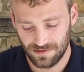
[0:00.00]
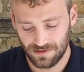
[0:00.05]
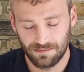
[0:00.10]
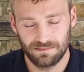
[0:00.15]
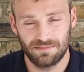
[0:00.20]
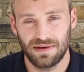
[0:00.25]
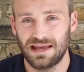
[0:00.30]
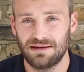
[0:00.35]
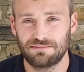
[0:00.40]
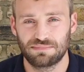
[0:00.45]

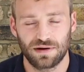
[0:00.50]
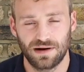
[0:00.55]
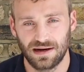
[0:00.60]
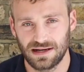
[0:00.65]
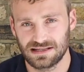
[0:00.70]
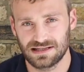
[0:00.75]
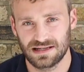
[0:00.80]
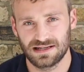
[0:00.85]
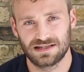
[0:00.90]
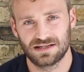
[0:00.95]
meat
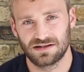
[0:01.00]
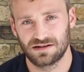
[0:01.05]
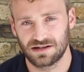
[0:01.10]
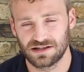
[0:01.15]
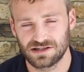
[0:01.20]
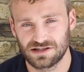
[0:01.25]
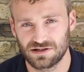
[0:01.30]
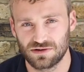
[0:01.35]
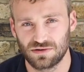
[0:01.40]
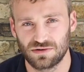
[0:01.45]
prices are
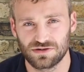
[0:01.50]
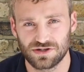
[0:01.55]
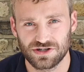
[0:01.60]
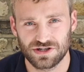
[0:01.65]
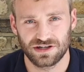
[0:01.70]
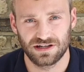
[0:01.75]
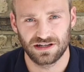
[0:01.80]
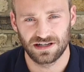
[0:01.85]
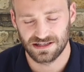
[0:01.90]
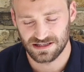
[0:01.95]

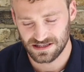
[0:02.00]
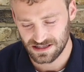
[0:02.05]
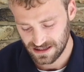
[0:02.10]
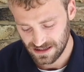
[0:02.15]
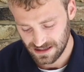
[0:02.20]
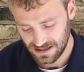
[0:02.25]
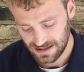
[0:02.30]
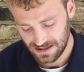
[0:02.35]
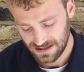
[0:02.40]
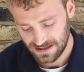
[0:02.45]
extortionate.
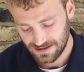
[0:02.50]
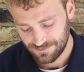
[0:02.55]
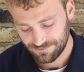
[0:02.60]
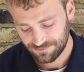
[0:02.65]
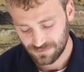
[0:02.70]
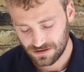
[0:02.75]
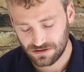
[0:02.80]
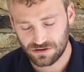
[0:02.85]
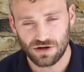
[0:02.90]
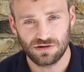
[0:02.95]

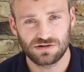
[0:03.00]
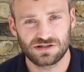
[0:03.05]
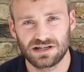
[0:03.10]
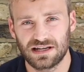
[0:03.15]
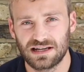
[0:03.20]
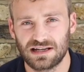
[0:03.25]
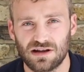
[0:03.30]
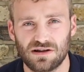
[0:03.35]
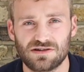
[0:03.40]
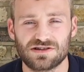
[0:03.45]
Dogs
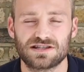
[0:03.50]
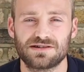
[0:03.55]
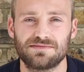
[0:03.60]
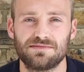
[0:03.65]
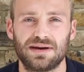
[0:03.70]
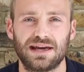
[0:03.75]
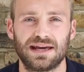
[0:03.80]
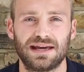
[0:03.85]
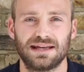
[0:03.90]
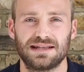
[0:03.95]
need lots of
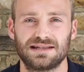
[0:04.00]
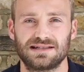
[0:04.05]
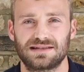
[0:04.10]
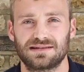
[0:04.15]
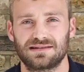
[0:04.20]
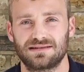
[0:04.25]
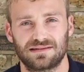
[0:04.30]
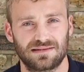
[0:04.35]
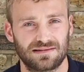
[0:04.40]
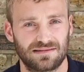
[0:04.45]
meat.
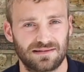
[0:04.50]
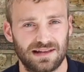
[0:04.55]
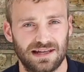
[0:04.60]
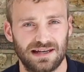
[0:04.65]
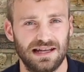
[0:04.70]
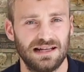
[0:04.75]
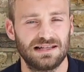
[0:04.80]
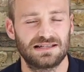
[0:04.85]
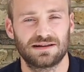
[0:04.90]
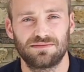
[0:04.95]
They
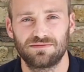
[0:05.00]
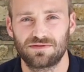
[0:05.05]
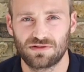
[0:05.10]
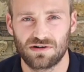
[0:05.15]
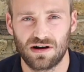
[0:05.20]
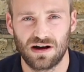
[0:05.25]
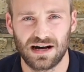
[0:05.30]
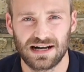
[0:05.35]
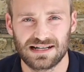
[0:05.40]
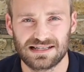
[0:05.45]
need some
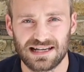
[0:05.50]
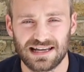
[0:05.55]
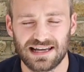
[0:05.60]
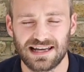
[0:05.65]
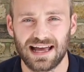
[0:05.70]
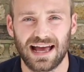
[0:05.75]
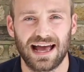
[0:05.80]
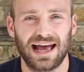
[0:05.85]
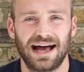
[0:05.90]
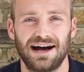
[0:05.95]

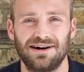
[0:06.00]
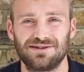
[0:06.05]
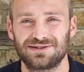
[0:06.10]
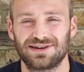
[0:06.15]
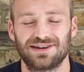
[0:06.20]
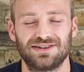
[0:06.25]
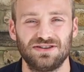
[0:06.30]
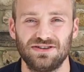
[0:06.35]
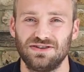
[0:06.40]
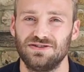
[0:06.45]
variety. How
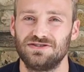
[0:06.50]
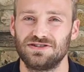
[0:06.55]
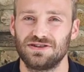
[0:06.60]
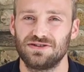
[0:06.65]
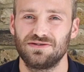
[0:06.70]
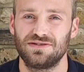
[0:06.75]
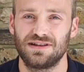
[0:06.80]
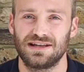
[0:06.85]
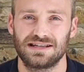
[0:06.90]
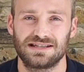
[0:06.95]
can you
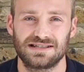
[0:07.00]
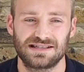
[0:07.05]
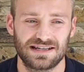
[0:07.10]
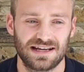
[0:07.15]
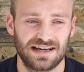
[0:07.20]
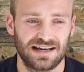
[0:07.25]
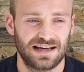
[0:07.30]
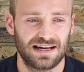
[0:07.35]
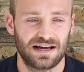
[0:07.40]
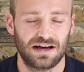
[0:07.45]
do this
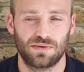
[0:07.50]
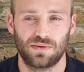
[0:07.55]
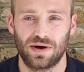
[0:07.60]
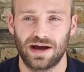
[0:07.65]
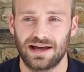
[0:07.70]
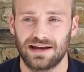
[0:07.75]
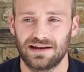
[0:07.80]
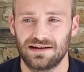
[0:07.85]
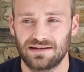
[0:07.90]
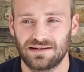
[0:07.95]

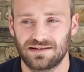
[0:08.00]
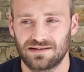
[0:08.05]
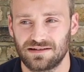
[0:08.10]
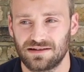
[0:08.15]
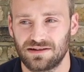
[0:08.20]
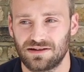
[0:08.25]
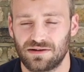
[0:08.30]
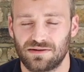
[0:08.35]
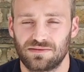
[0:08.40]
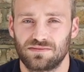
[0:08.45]
when,
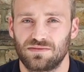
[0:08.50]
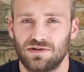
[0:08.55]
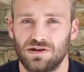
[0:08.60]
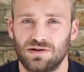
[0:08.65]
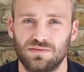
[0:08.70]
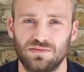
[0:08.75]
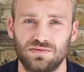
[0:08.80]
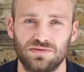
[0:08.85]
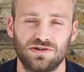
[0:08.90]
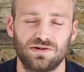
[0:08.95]
you know,
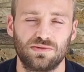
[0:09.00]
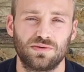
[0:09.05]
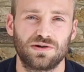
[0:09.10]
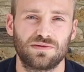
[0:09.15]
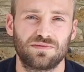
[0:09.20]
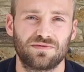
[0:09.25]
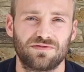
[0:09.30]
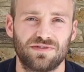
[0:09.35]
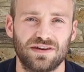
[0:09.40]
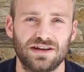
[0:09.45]
you, you
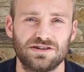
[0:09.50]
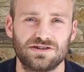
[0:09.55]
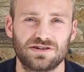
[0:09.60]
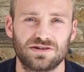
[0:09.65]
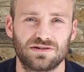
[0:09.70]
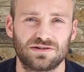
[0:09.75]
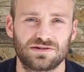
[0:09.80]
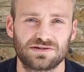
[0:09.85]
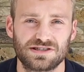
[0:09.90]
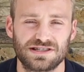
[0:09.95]
wouldn't feed
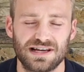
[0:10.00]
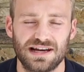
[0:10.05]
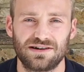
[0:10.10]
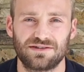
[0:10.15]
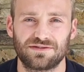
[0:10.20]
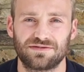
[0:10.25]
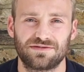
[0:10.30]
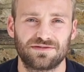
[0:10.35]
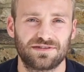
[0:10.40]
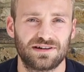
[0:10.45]

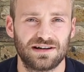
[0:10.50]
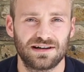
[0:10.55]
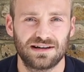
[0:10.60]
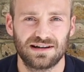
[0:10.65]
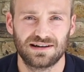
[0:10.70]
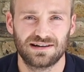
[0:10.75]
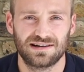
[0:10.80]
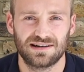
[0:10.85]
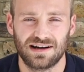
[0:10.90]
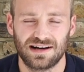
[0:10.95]
yourself
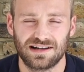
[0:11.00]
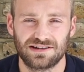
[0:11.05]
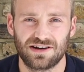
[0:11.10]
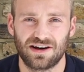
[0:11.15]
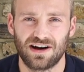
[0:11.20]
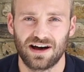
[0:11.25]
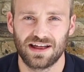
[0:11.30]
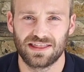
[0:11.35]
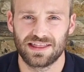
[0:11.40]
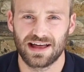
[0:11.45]
a
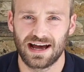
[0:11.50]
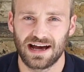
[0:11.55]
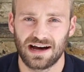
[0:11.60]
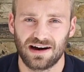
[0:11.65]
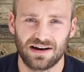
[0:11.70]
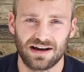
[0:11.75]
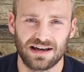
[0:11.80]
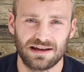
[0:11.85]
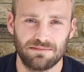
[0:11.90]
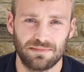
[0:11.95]
diet that
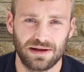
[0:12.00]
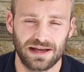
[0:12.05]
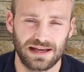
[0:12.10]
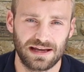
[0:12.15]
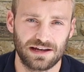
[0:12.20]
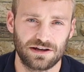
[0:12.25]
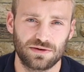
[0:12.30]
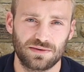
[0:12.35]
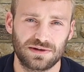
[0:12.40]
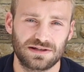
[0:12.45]
high in meat,
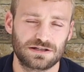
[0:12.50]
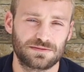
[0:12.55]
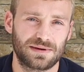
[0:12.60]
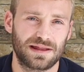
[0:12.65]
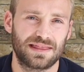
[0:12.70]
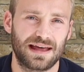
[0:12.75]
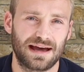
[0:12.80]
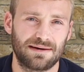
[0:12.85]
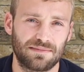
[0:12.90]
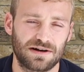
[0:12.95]
and you wouldn't
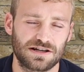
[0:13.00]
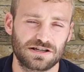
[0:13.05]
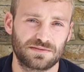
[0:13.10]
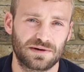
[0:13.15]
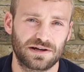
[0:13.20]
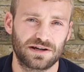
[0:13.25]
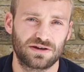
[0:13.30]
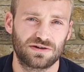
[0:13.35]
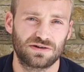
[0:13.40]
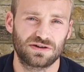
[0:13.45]
spend that much
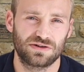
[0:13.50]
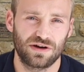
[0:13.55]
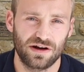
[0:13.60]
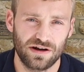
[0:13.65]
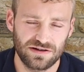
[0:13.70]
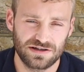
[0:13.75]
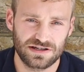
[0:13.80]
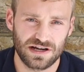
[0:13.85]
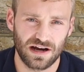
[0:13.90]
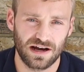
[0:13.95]
money on your
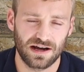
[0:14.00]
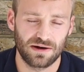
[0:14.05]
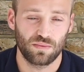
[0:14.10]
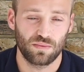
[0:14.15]
own diet?